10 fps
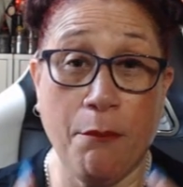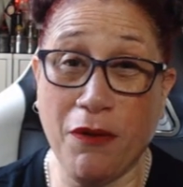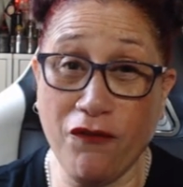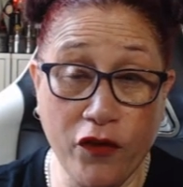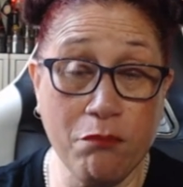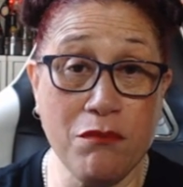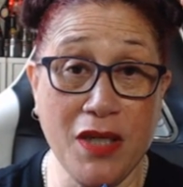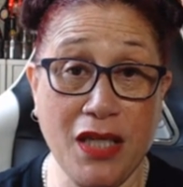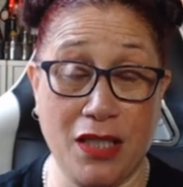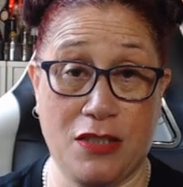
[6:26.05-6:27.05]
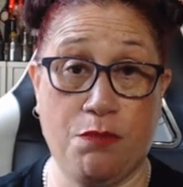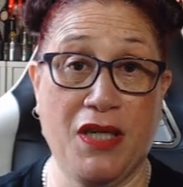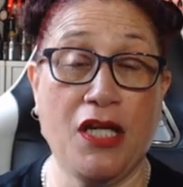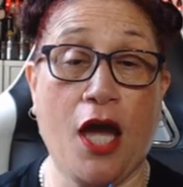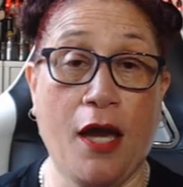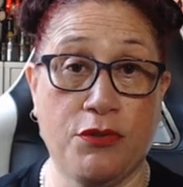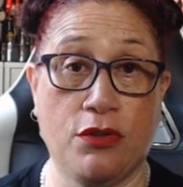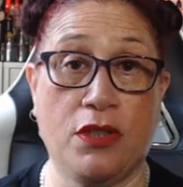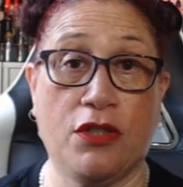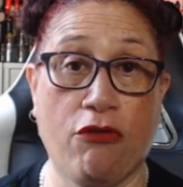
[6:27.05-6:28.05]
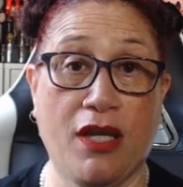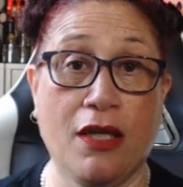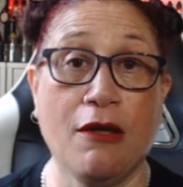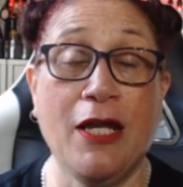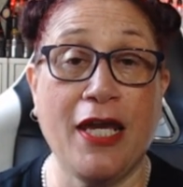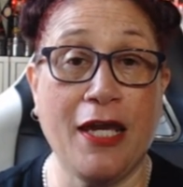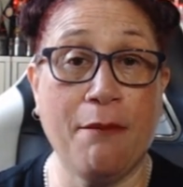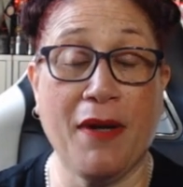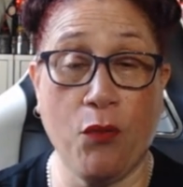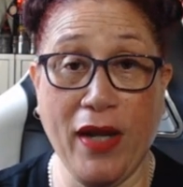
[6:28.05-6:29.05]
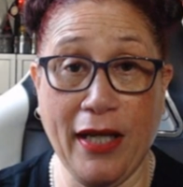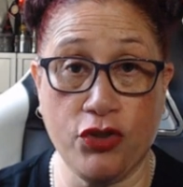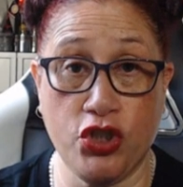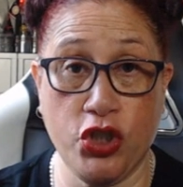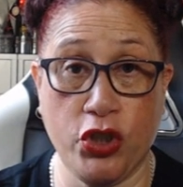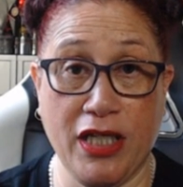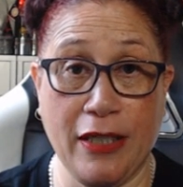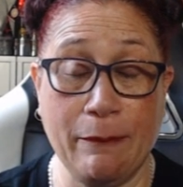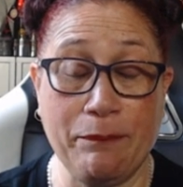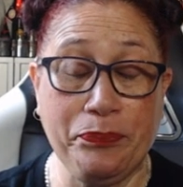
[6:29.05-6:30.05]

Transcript: but for me, it's been absolutely great in my weight loss journey.